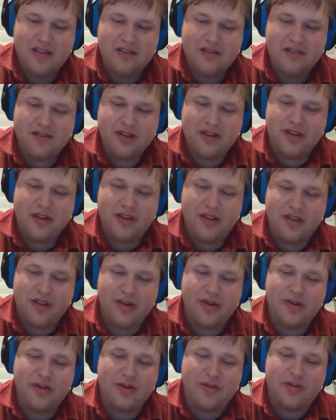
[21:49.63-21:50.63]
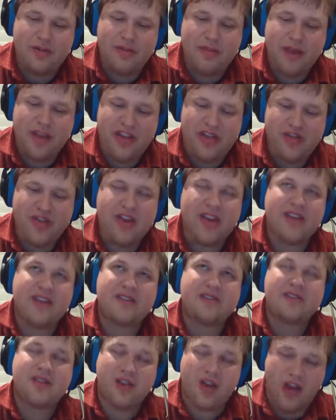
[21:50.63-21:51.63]
For although Nepenthe
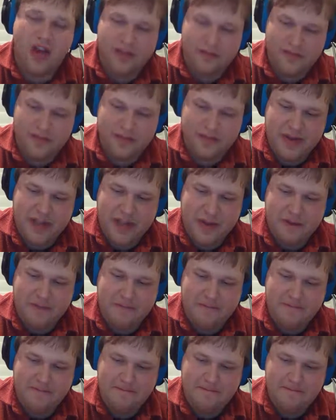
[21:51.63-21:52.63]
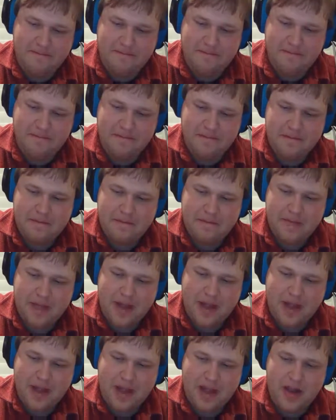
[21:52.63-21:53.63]
has calmed me,
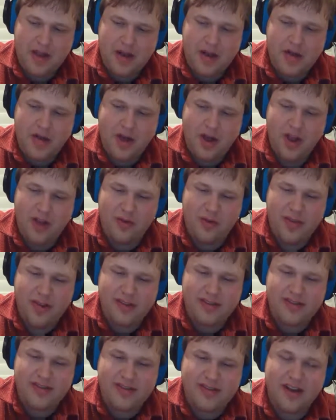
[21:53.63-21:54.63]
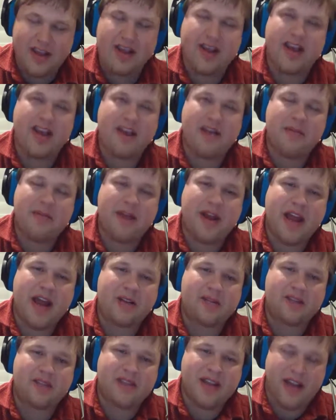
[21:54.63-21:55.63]
I know always that I am an
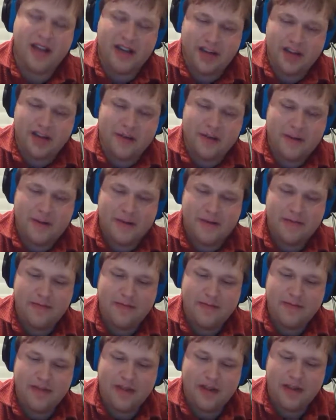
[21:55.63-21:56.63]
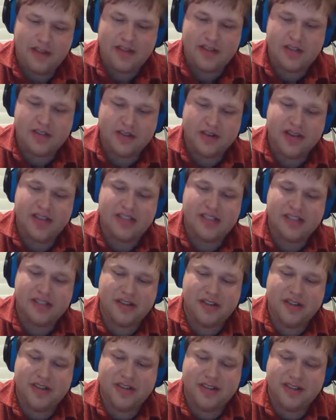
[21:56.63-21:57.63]
outsider, a
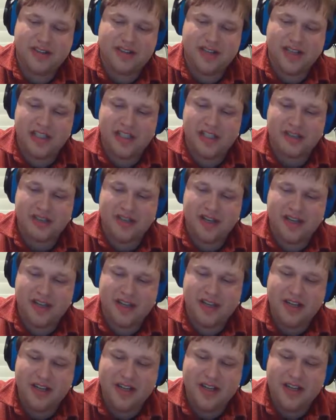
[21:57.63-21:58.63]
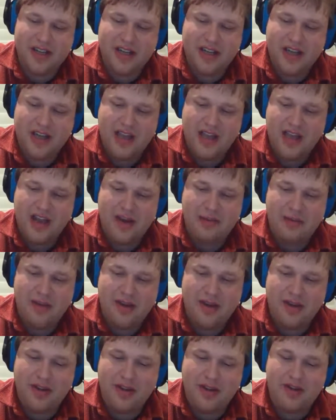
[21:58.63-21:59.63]
stranger in this century and
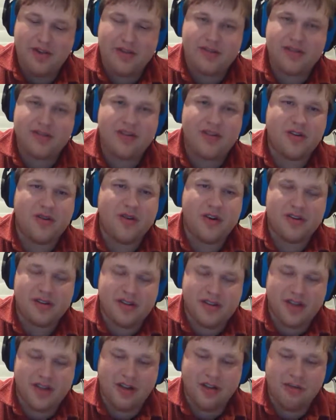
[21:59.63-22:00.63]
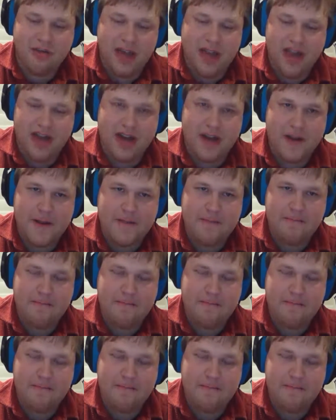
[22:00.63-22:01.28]
among those who are still men.